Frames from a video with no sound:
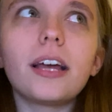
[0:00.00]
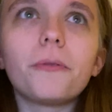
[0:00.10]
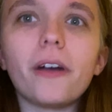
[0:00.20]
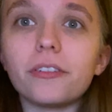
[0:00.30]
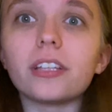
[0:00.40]

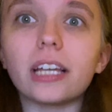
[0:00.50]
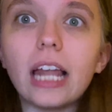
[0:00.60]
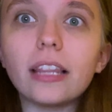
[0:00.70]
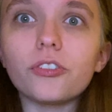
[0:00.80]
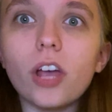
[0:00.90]
where I was looking
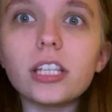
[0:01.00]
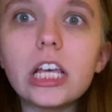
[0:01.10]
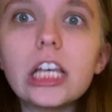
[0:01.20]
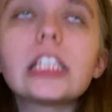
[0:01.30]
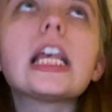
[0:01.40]
at the
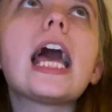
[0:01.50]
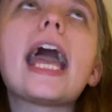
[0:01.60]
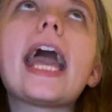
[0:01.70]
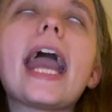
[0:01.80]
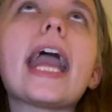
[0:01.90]
dresses,
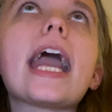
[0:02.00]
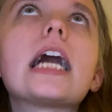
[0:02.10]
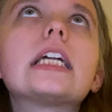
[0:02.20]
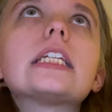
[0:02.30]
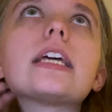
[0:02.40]

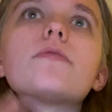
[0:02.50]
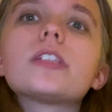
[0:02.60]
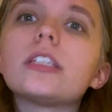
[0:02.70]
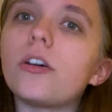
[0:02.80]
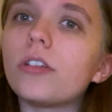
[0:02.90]
and it
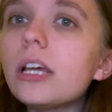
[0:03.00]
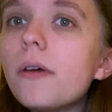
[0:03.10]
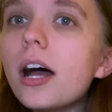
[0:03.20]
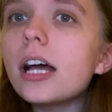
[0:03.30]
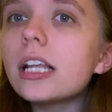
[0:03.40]
was the only
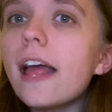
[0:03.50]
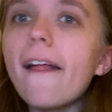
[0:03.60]
one.